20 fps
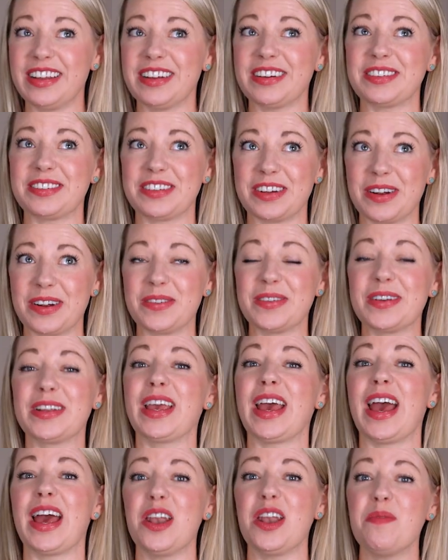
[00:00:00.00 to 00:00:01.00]
your drone
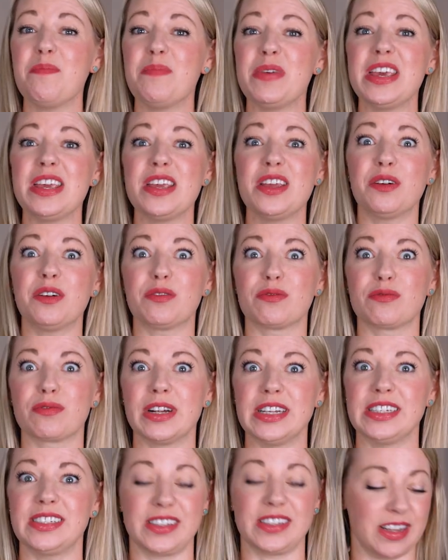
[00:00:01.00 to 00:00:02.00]
can be
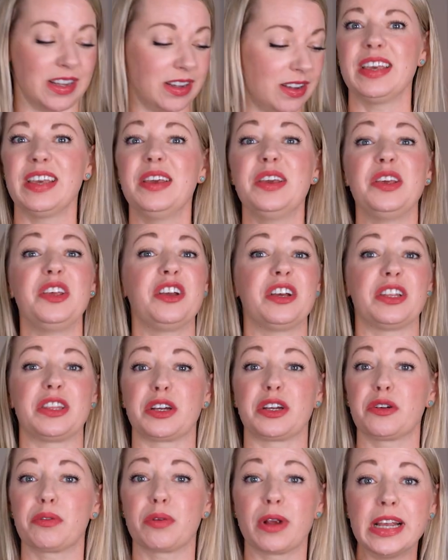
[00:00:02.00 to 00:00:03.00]
risky. You got the
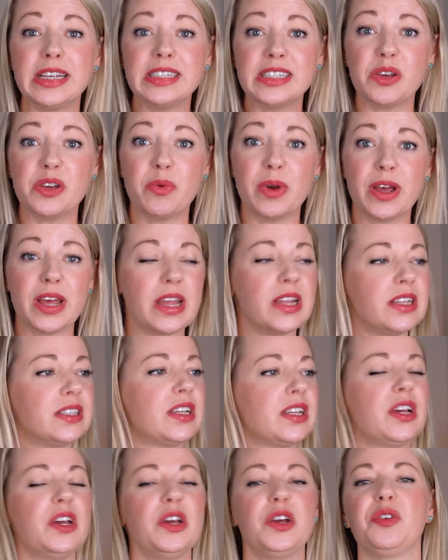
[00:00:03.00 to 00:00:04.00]
crazy winds,
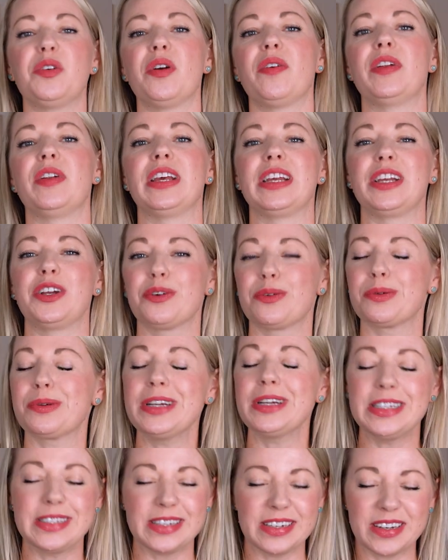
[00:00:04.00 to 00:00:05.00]
you have an
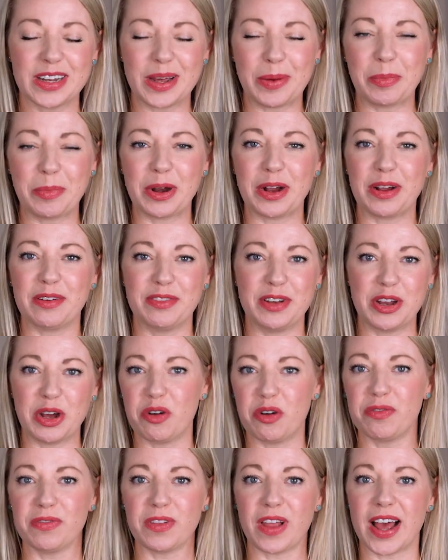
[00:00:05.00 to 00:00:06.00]
increasing number of
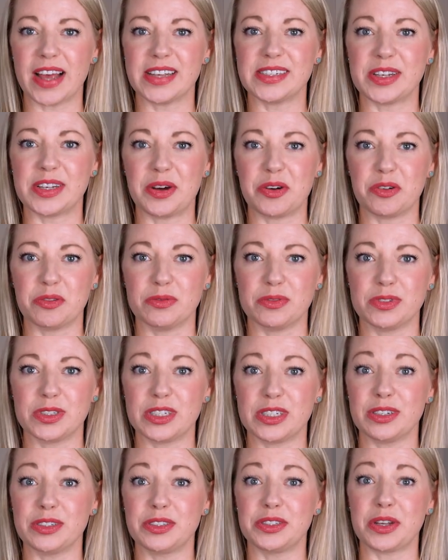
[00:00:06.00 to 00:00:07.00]
no-fly
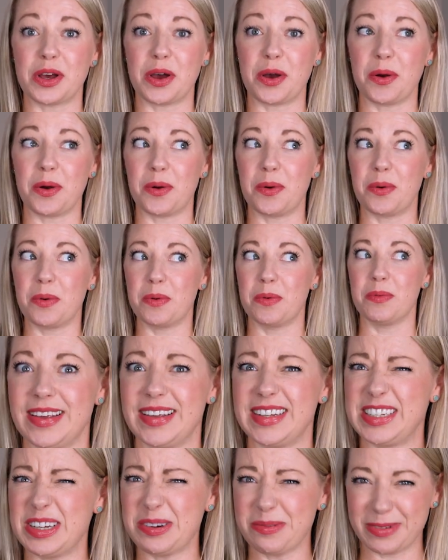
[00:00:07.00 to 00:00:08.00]
zones, so
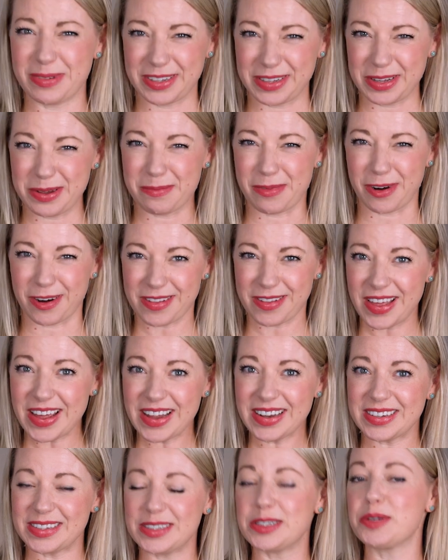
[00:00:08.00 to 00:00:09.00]
is it really worth
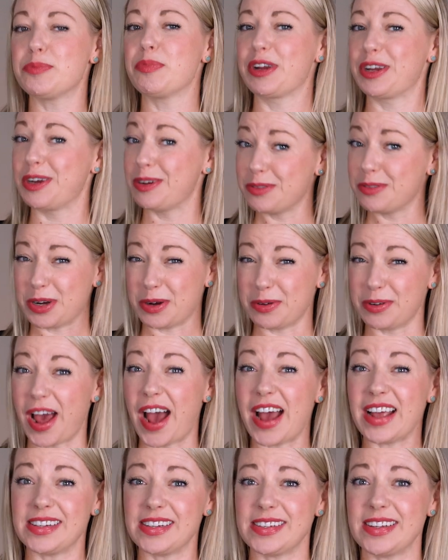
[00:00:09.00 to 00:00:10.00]
it to bring your drone to
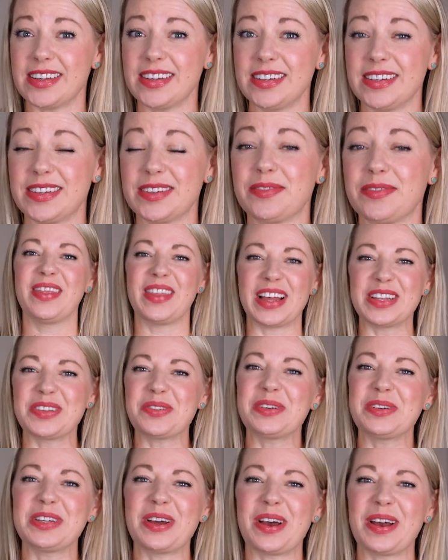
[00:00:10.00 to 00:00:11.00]
Iceland? That's what
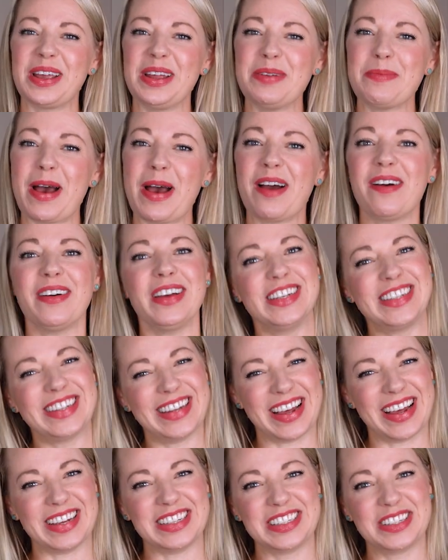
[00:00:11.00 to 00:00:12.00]
we're talking about in
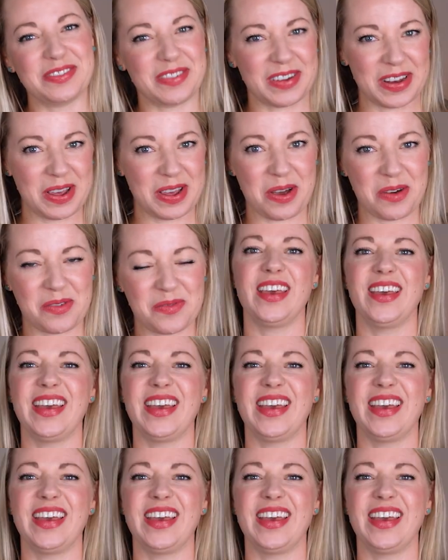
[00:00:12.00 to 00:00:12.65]
today's video.